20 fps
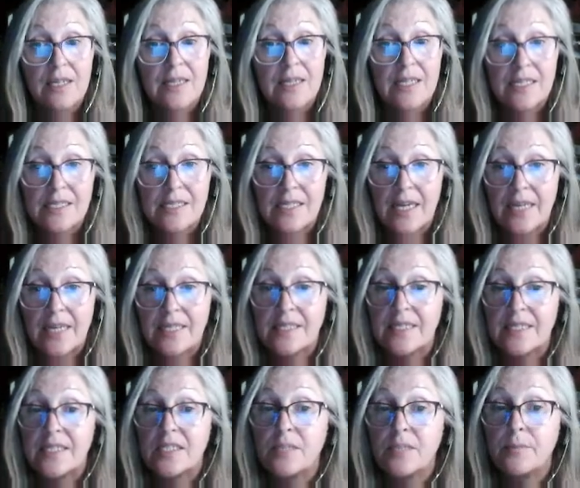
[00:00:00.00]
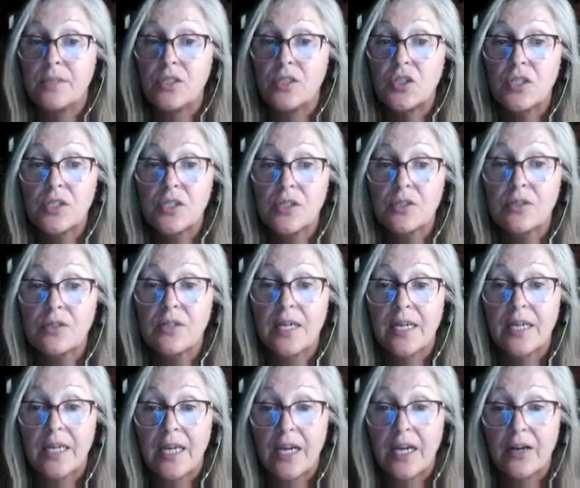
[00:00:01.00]
These hands need to be gentle
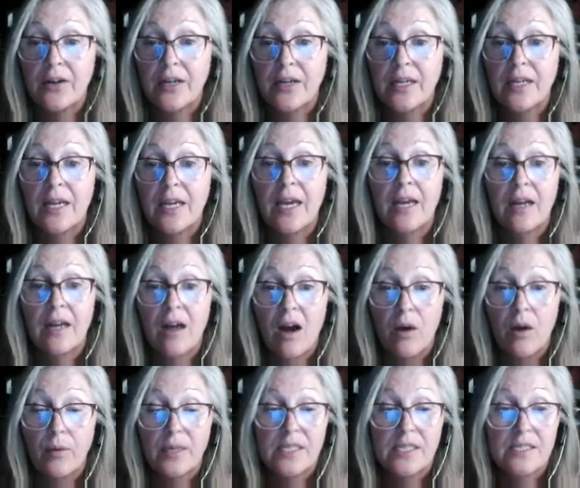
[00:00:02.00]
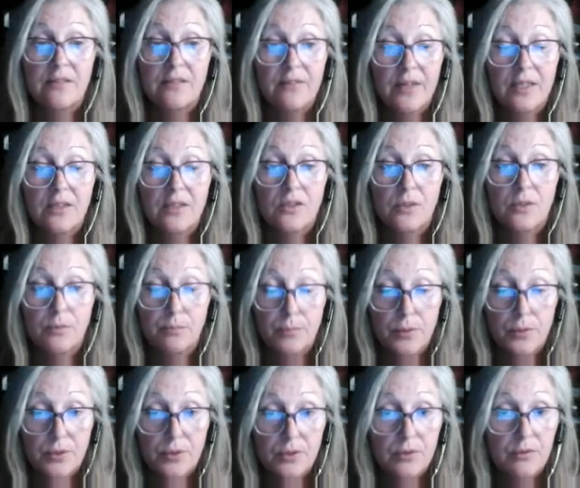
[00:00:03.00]
and caring and always available
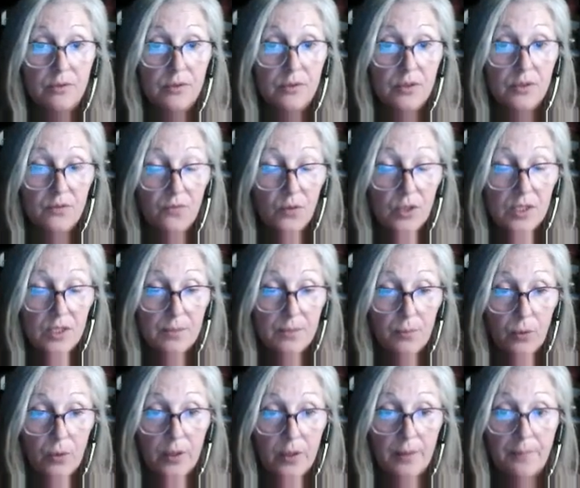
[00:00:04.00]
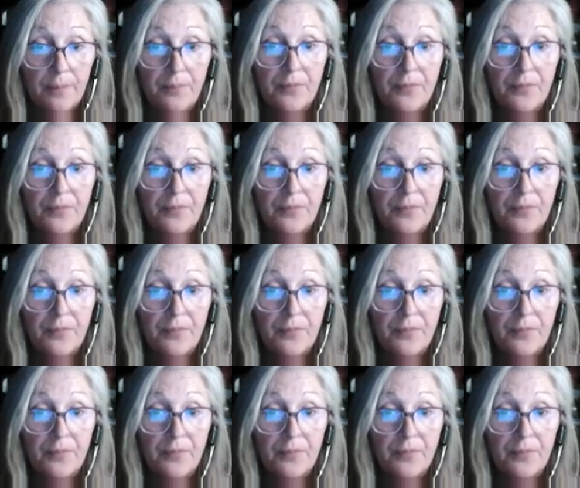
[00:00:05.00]
for support.